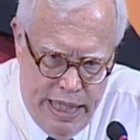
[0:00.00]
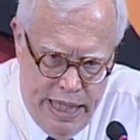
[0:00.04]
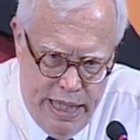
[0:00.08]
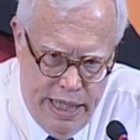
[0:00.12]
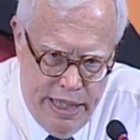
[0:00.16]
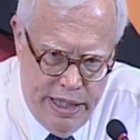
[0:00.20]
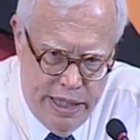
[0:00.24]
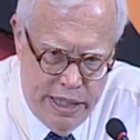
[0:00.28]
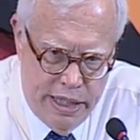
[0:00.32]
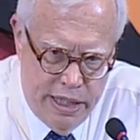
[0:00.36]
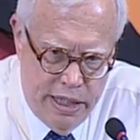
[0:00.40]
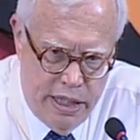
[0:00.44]

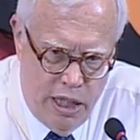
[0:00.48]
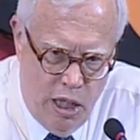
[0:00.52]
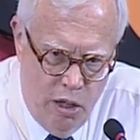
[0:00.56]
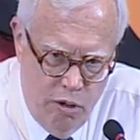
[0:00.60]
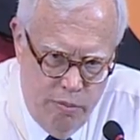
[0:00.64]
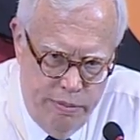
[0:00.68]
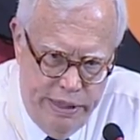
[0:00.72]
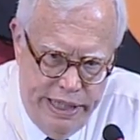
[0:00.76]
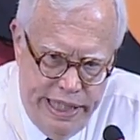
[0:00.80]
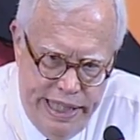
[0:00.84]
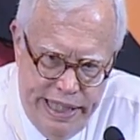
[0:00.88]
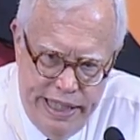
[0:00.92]
And it
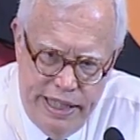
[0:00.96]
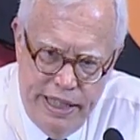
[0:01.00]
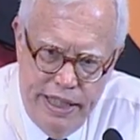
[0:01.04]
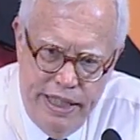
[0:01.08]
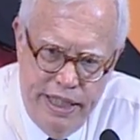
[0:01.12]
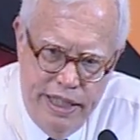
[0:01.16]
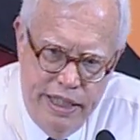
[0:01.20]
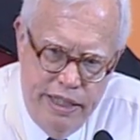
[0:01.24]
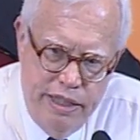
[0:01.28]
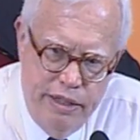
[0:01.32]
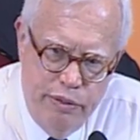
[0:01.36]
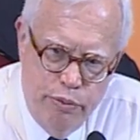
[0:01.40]
culminated
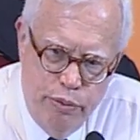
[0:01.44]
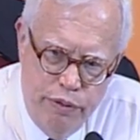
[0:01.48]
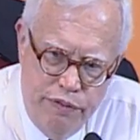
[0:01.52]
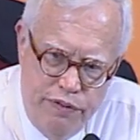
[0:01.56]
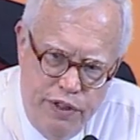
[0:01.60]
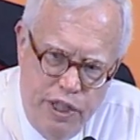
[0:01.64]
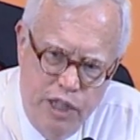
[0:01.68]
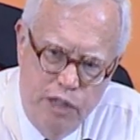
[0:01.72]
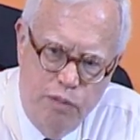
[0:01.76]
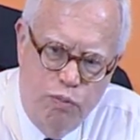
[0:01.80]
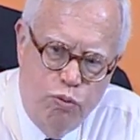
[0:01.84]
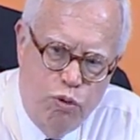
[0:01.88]
in
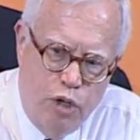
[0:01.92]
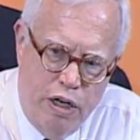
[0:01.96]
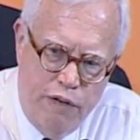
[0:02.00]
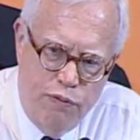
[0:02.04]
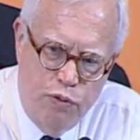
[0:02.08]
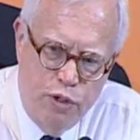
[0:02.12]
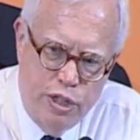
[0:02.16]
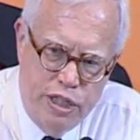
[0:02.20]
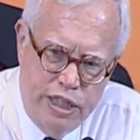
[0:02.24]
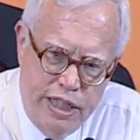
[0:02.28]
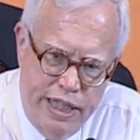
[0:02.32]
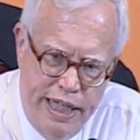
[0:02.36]
revealed
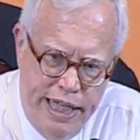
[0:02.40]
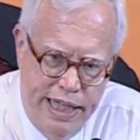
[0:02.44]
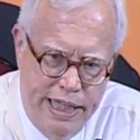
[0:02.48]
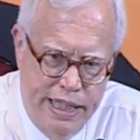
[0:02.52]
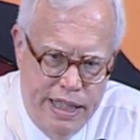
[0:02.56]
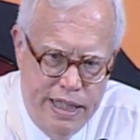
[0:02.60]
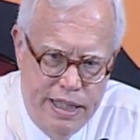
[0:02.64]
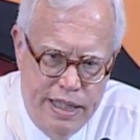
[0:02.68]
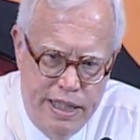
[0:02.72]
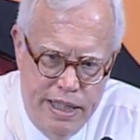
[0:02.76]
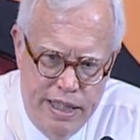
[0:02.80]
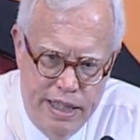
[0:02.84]
preference
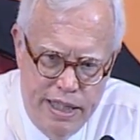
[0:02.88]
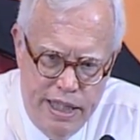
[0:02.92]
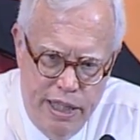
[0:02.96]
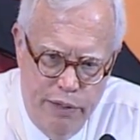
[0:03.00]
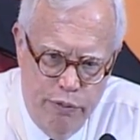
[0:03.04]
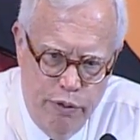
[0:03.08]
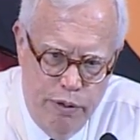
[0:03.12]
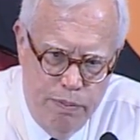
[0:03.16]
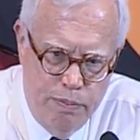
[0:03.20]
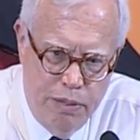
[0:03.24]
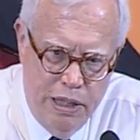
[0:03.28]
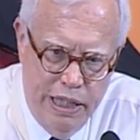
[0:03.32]
analysis that
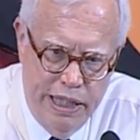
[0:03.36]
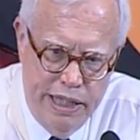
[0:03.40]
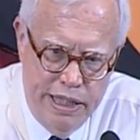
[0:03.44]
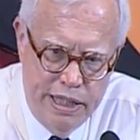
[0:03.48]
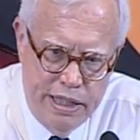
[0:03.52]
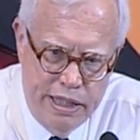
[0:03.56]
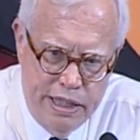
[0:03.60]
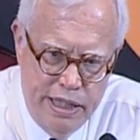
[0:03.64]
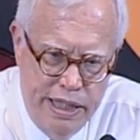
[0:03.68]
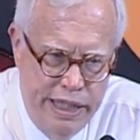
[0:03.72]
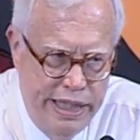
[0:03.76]
replaced